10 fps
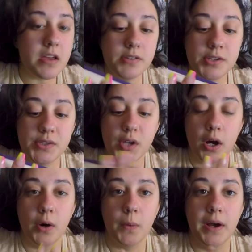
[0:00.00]

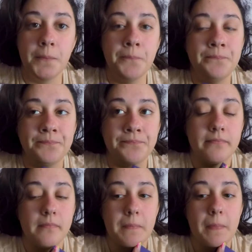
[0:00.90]
So,
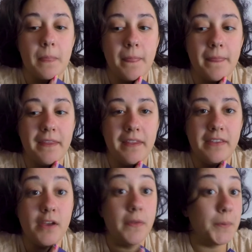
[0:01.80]

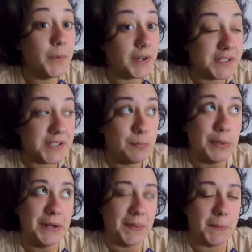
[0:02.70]
not the worst,
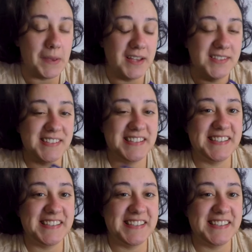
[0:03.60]
but not the best.